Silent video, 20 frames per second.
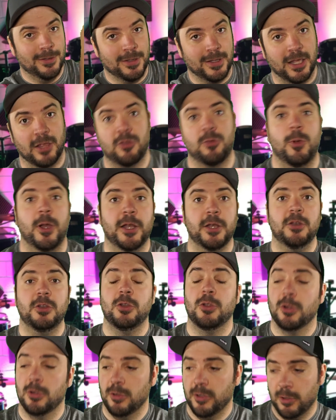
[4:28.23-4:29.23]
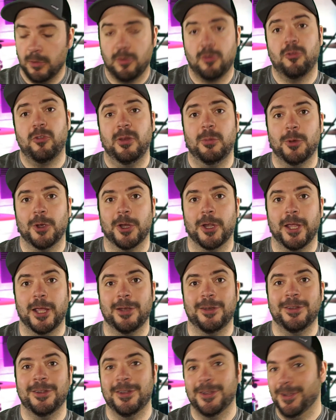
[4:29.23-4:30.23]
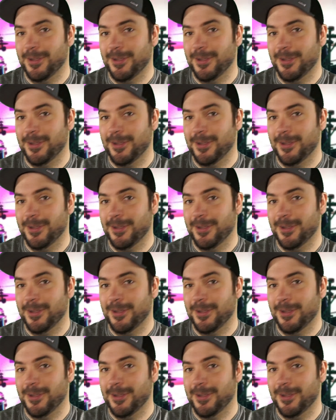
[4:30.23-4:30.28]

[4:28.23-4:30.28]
guess what? You're a little streamer again.